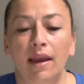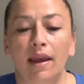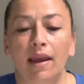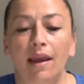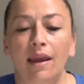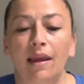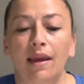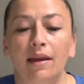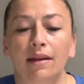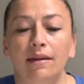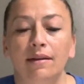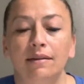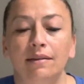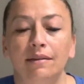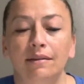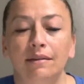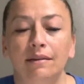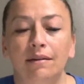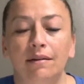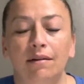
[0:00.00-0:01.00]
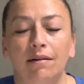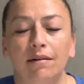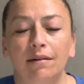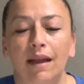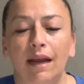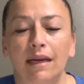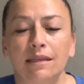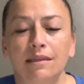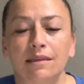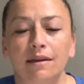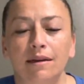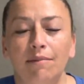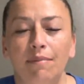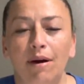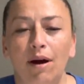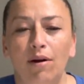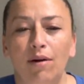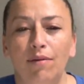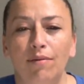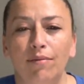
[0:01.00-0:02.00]
and
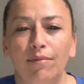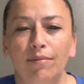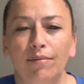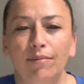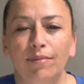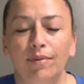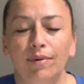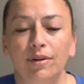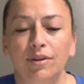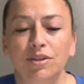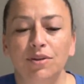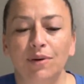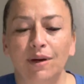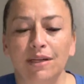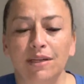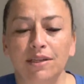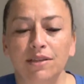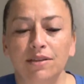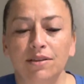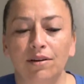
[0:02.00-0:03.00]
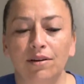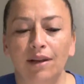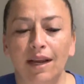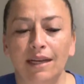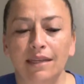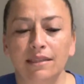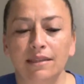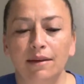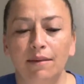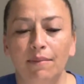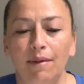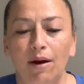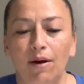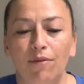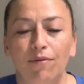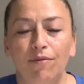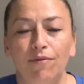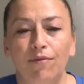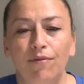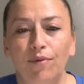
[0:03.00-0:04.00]
contractions are lasting about
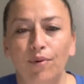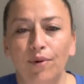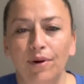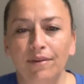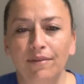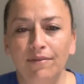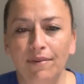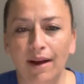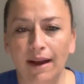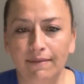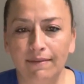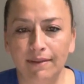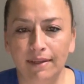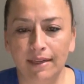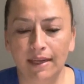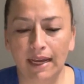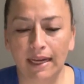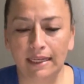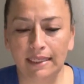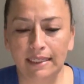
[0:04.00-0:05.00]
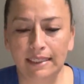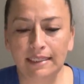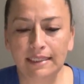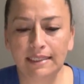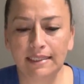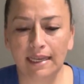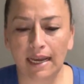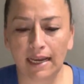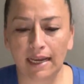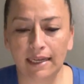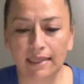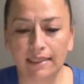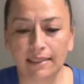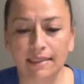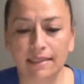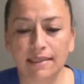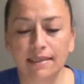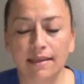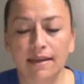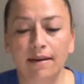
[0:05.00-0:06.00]
45 to 90
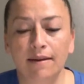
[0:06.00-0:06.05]
seconds.